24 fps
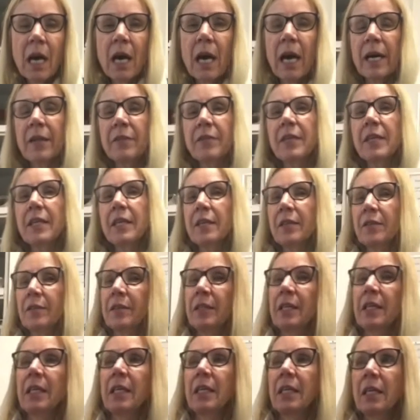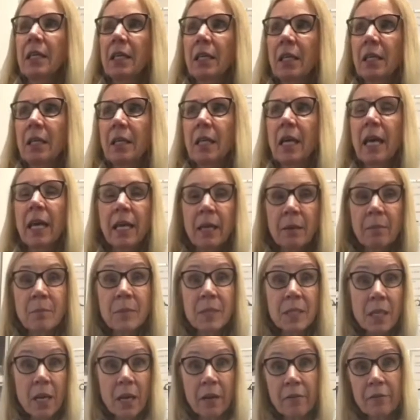I think the
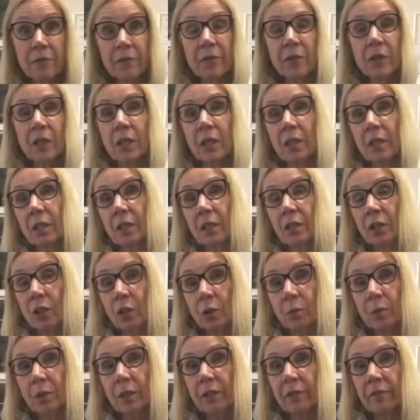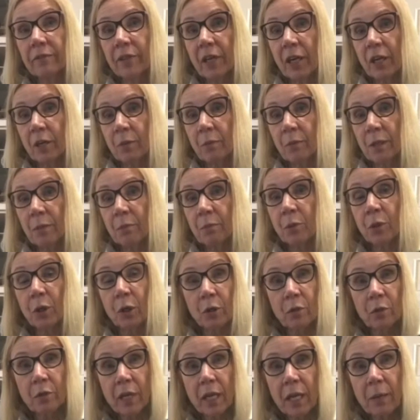aims of the Global Environment
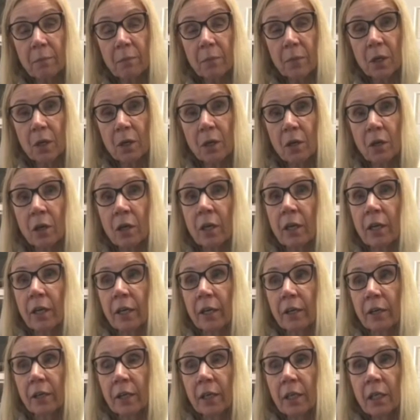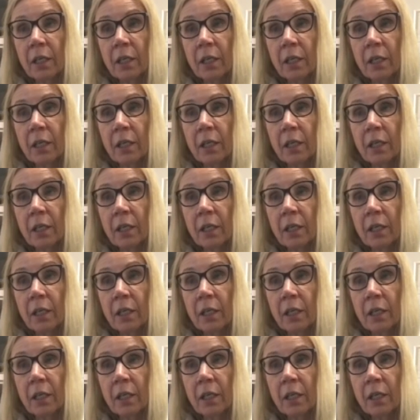Program are